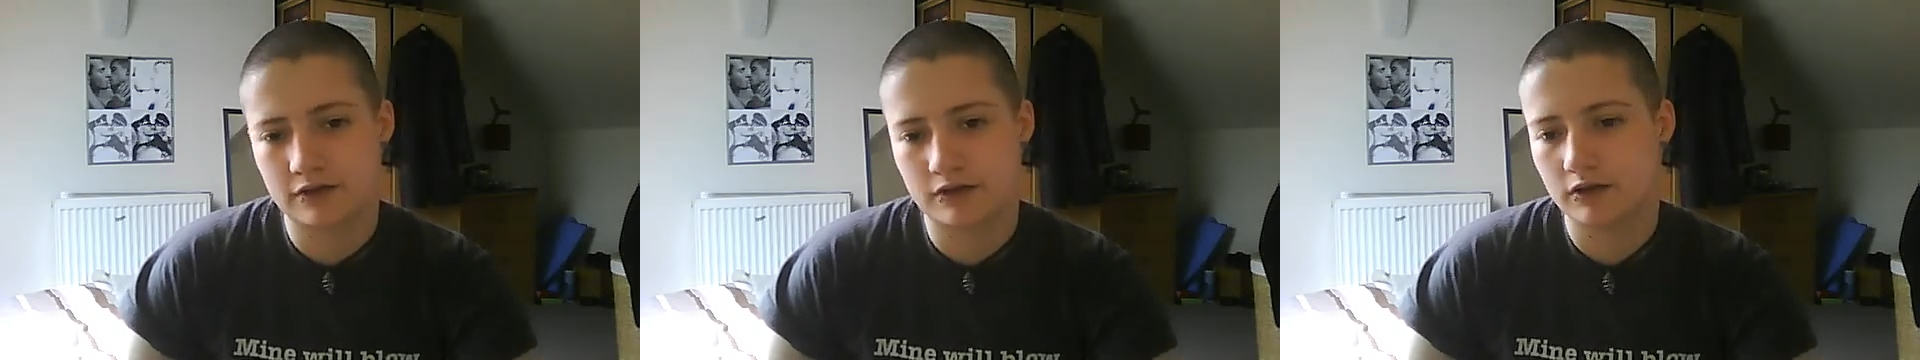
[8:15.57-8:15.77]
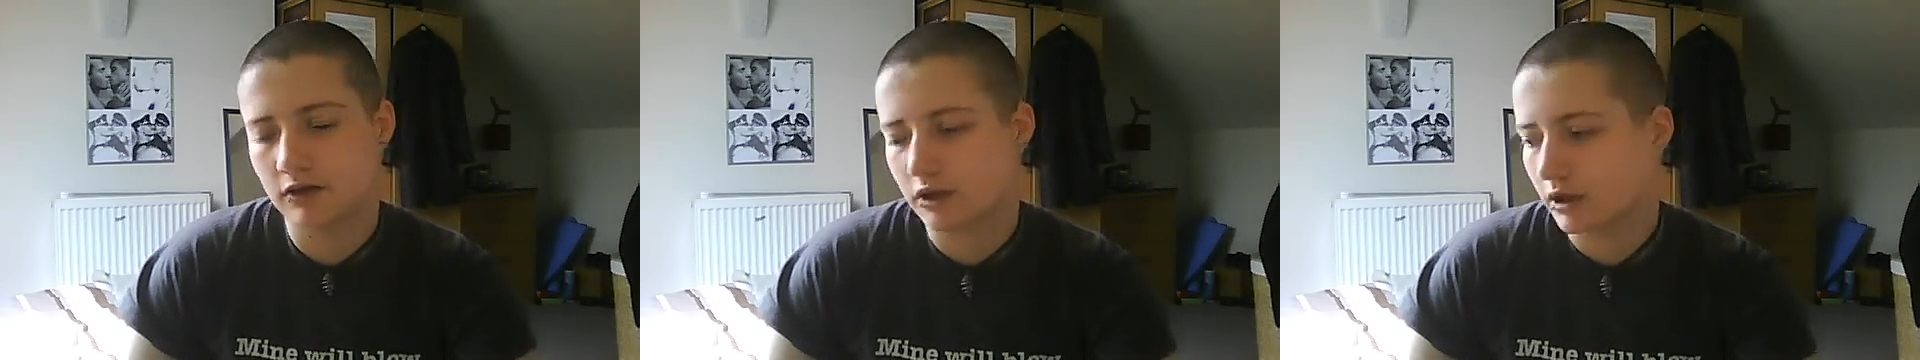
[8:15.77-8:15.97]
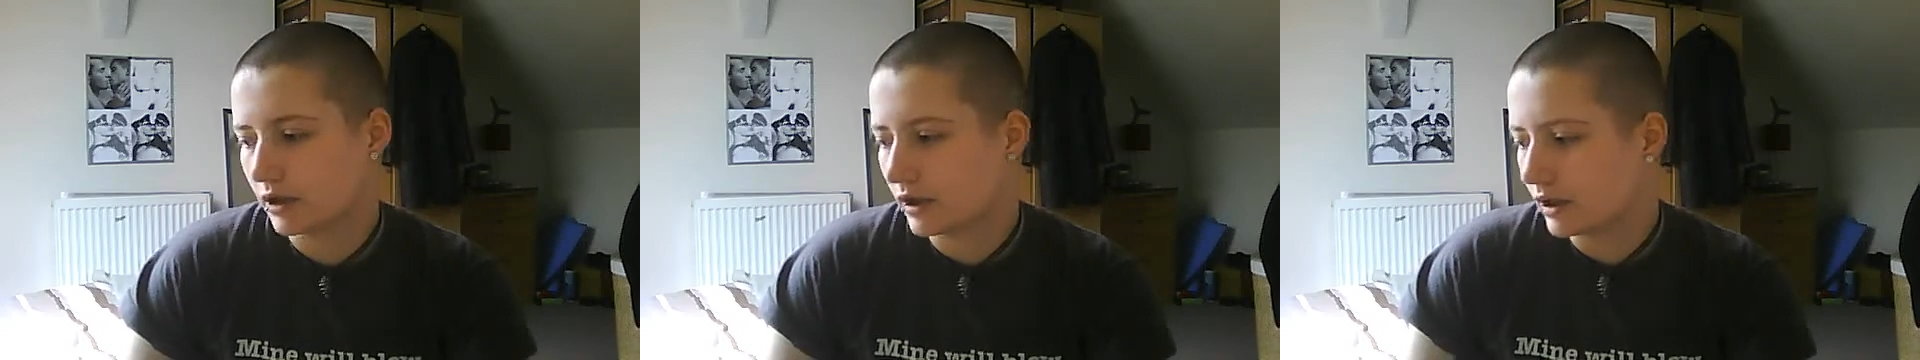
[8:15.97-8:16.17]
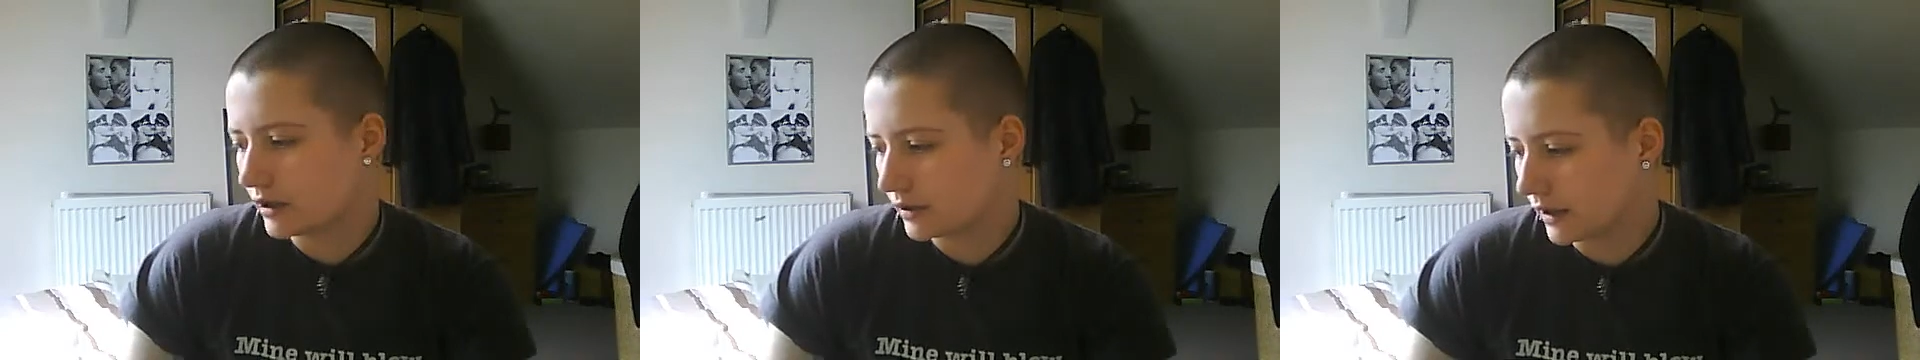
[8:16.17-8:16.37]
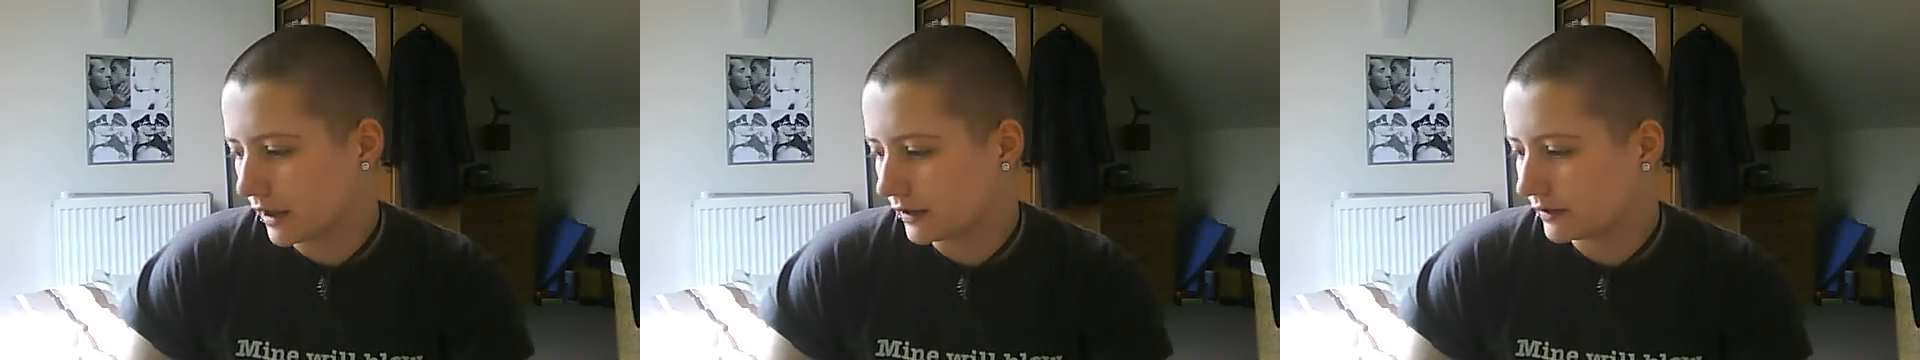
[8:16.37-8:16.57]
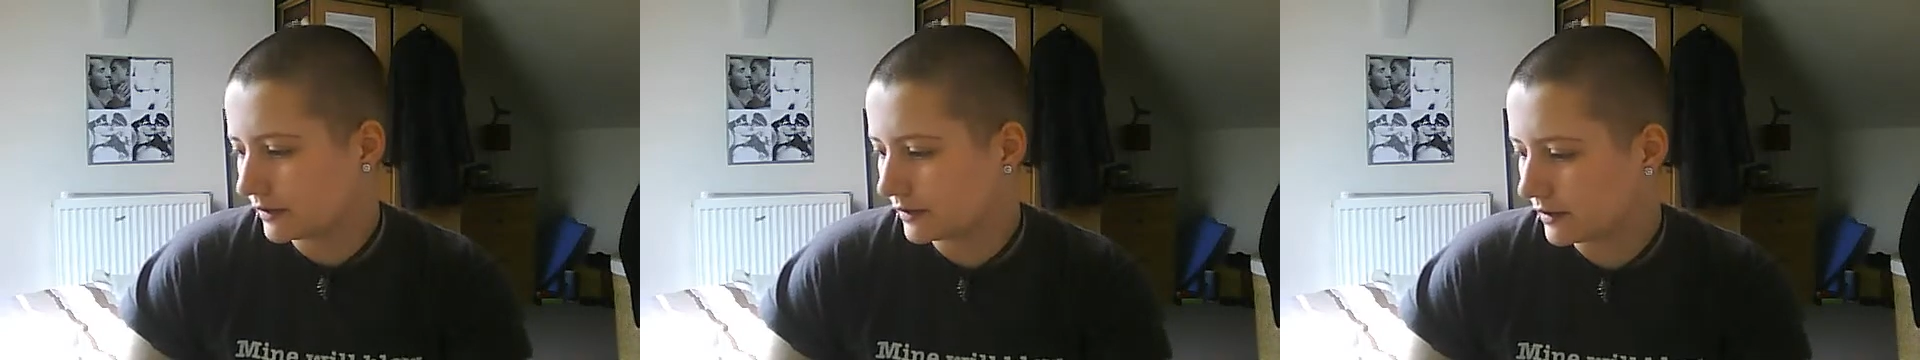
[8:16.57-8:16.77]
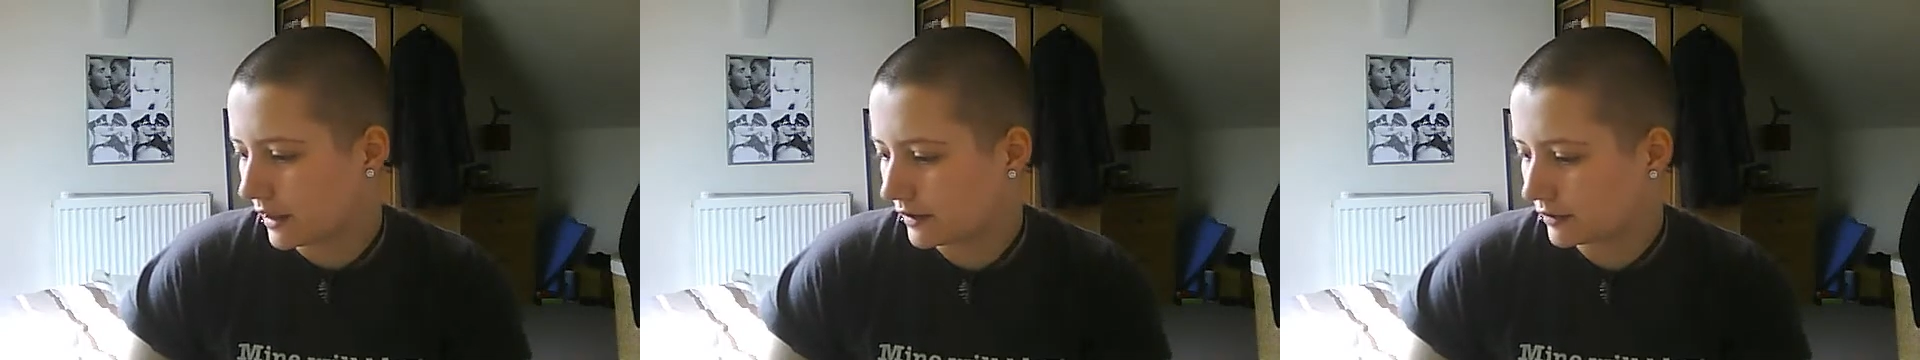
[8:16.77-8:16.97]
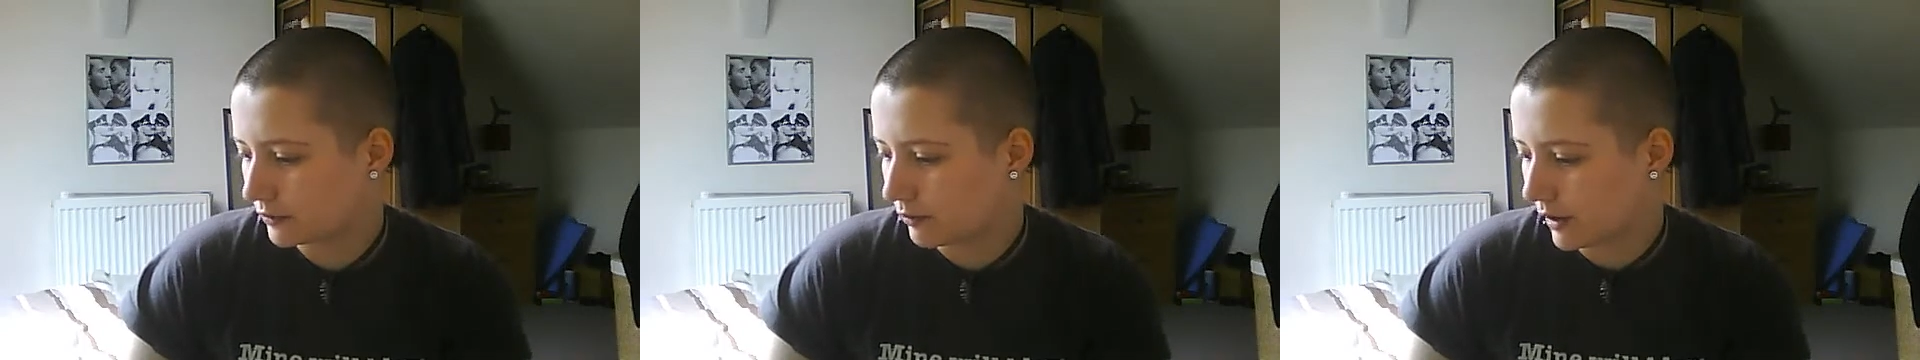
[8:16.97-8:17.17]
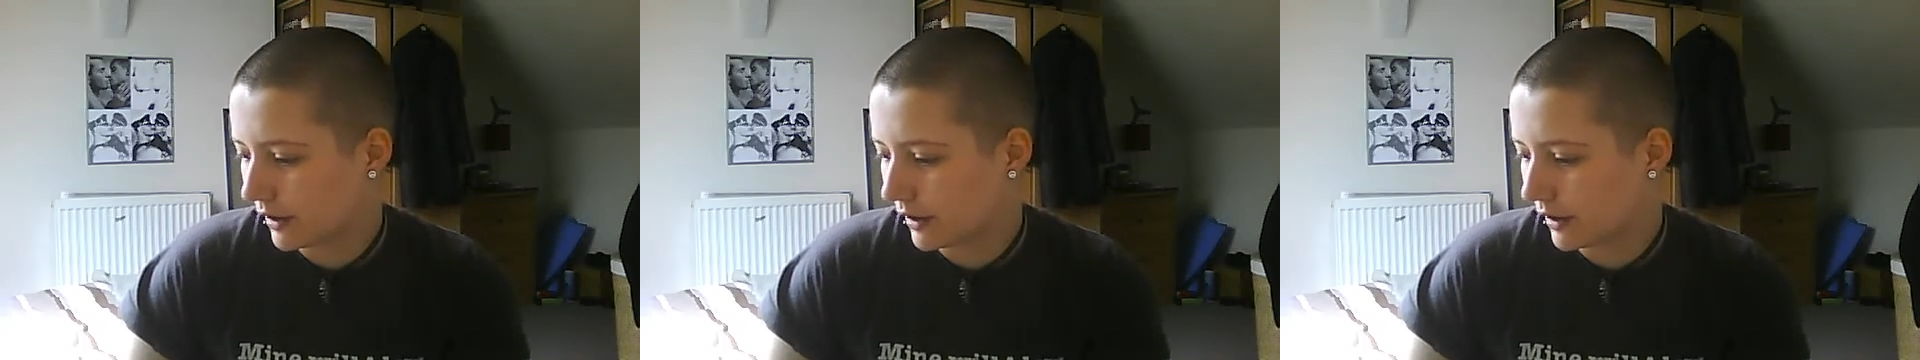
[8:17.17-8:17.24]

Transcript: So that's